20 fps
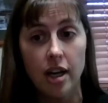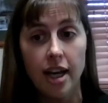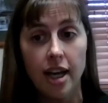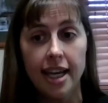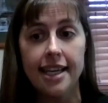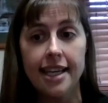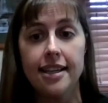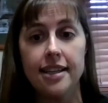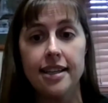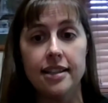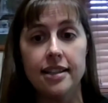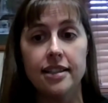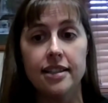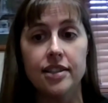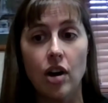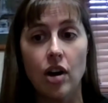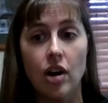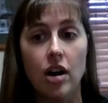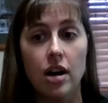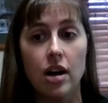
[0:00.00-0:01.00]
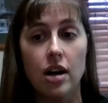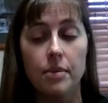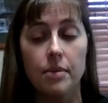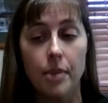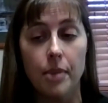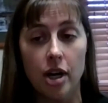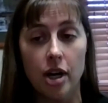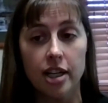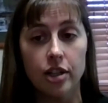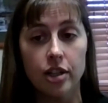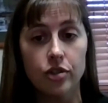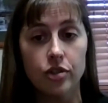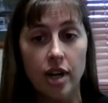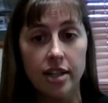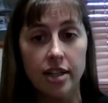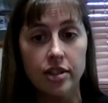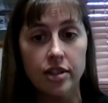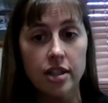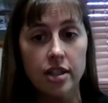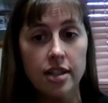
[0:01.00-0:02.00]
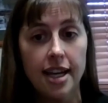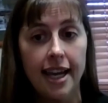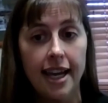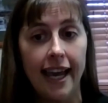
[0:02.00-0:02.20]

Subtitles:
He is our marketing director,